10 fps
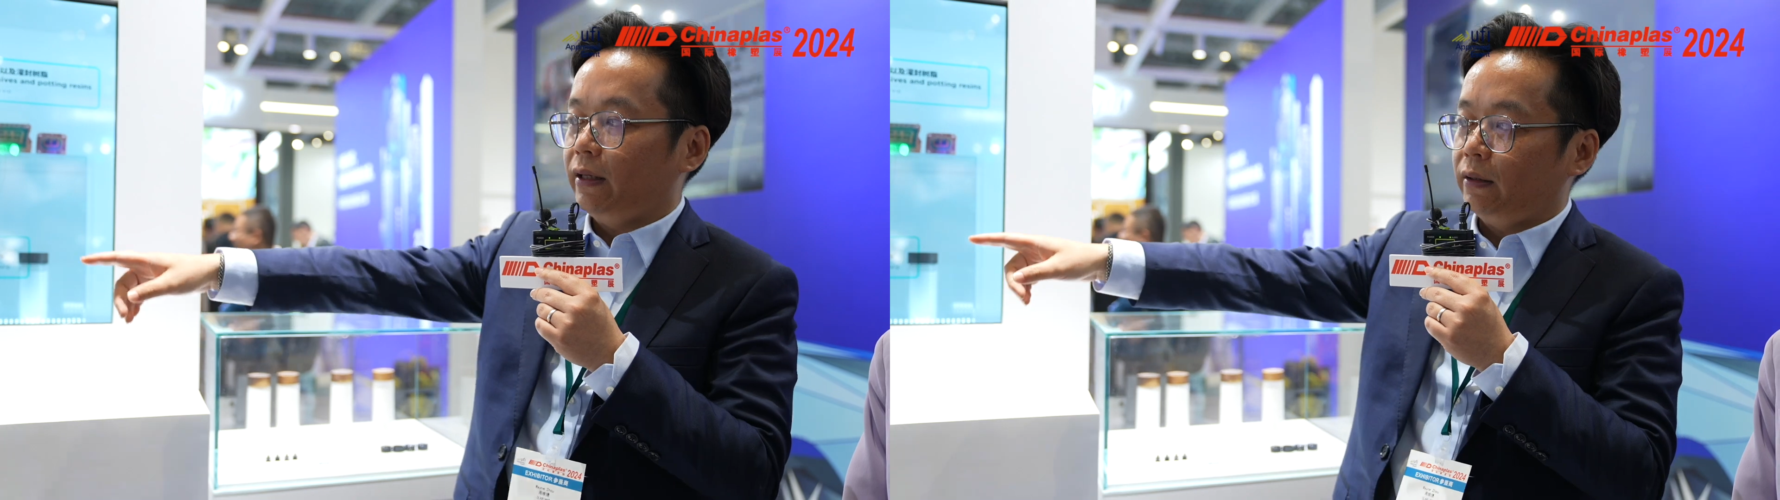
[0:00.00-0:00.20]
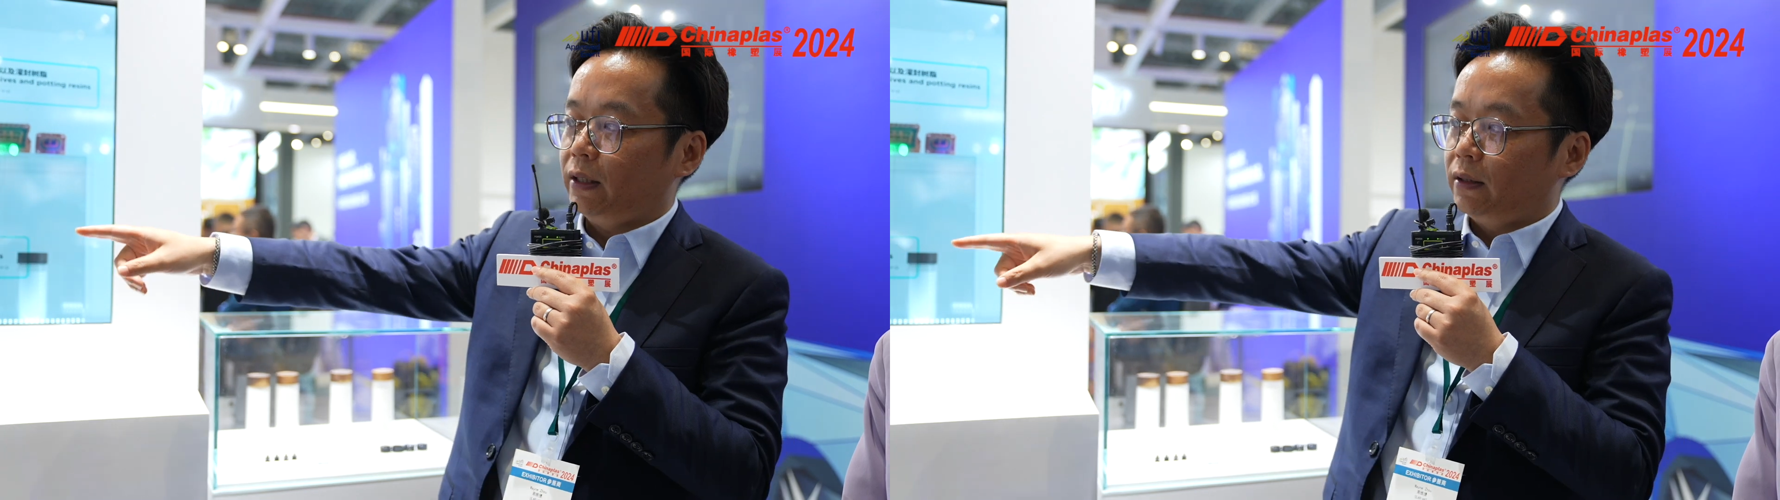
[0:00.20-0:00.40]

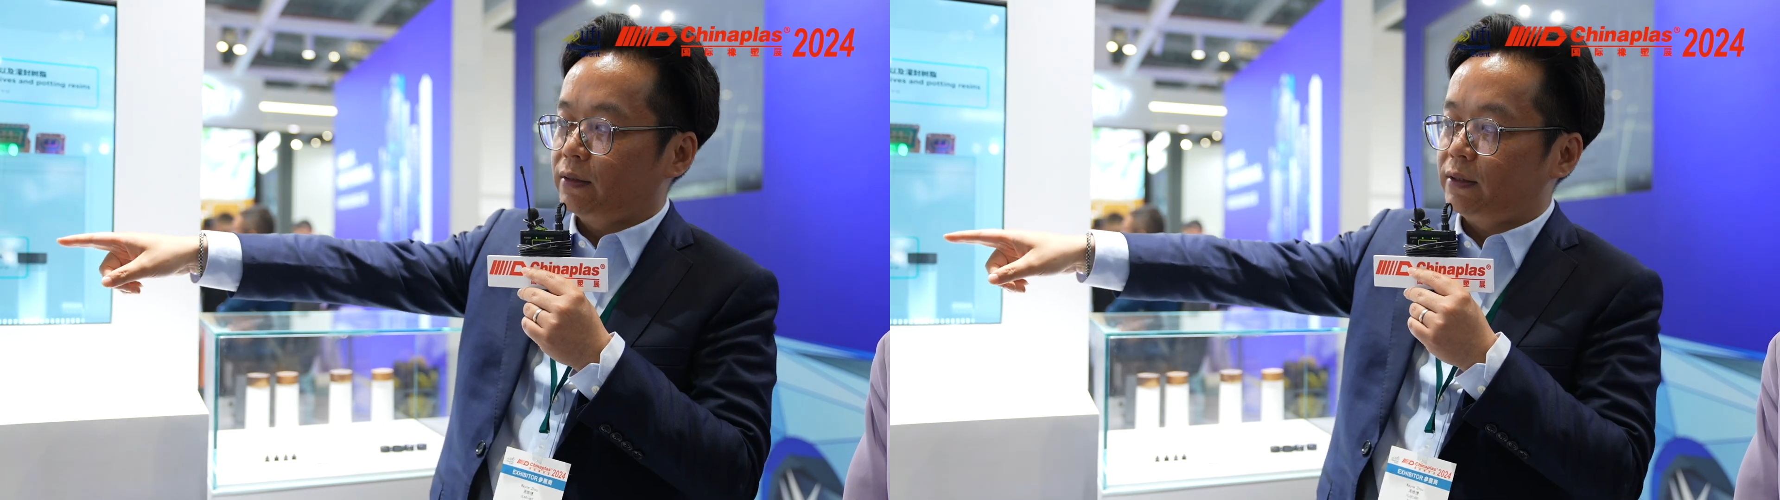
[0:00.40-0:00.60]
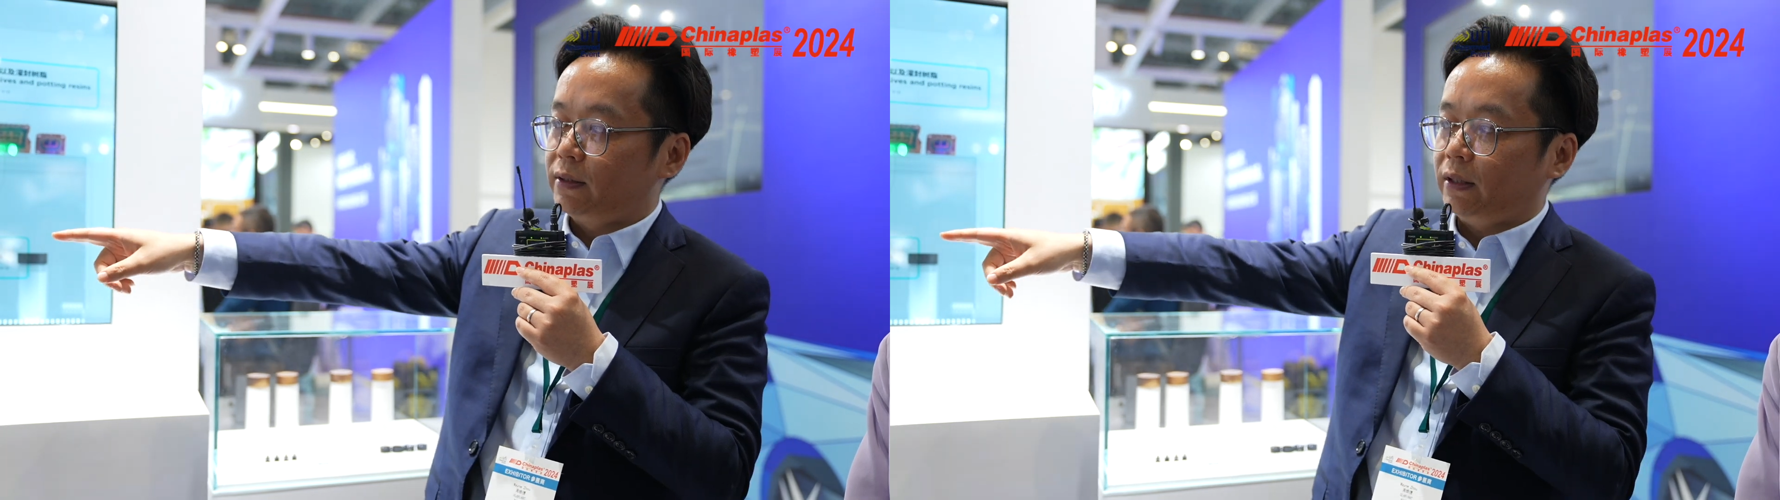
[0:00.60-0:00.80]

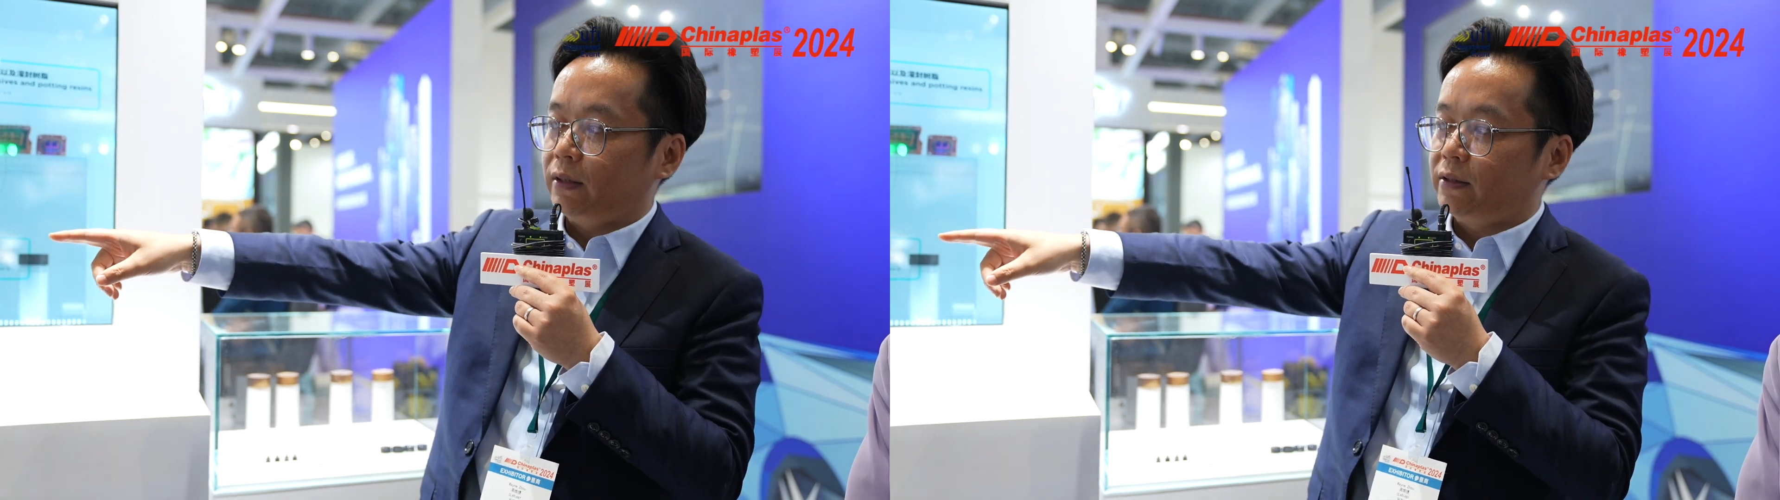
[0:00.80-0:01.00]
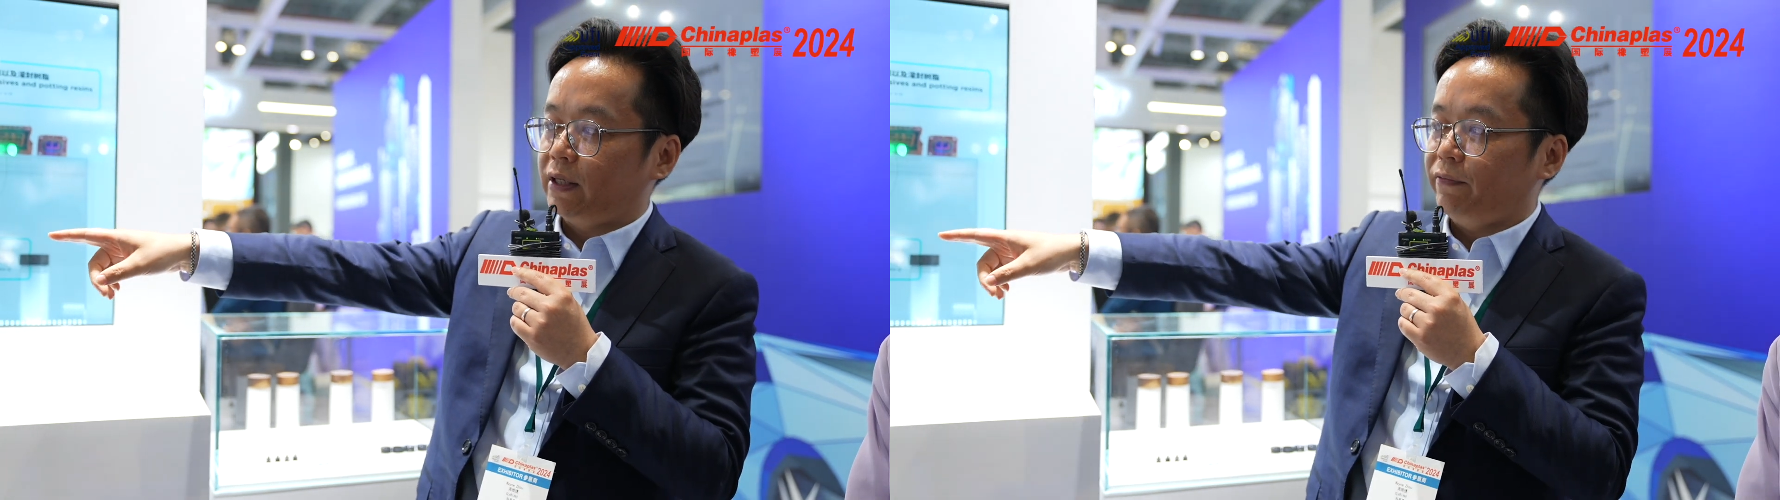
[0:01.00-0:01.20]
enhance the
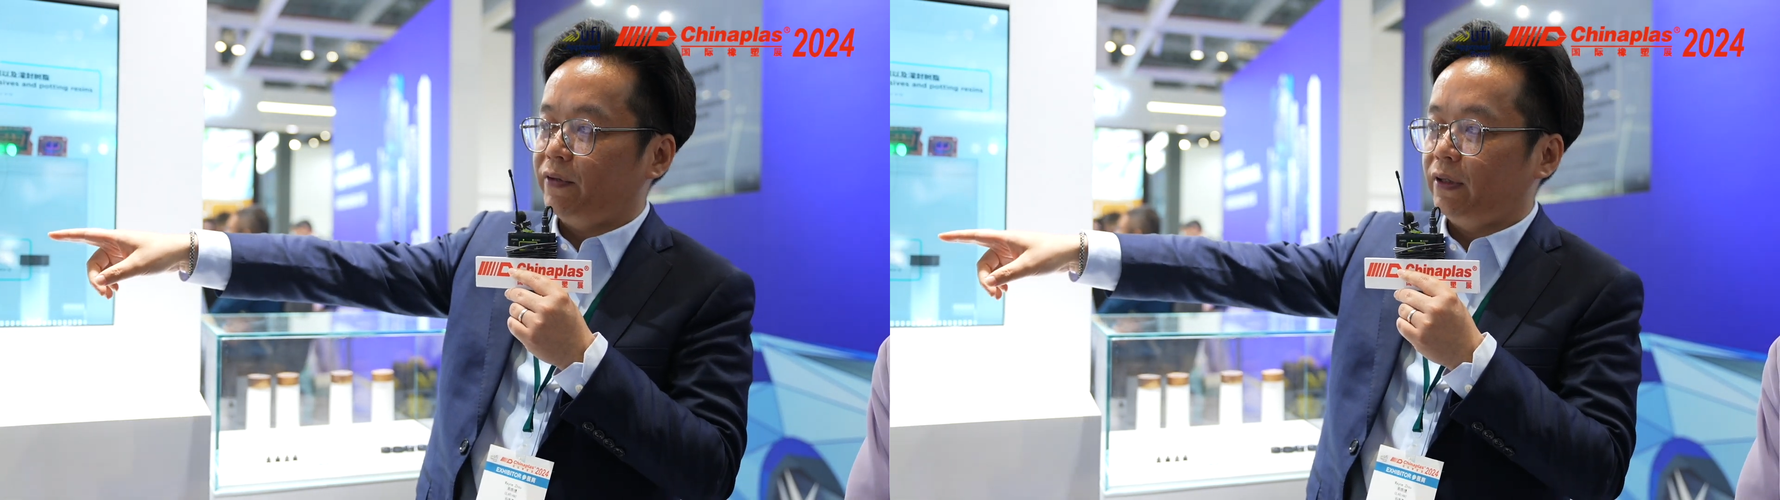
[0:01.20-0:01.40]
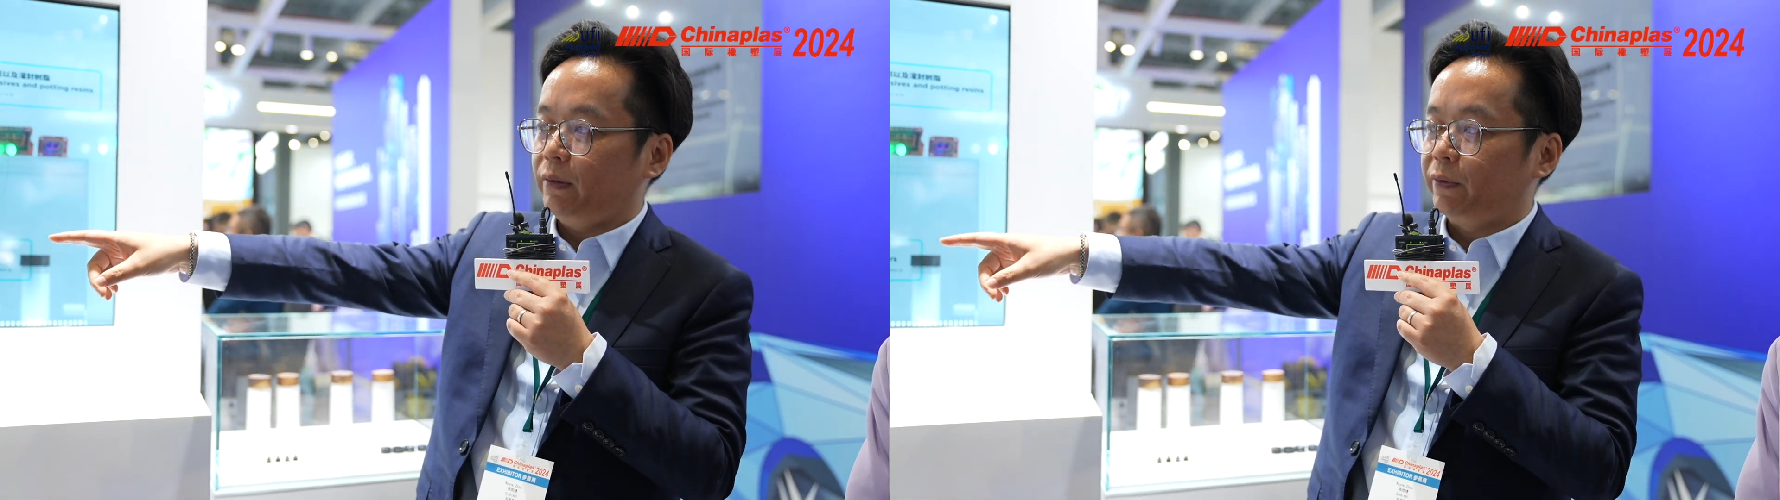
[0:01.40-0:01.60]
safety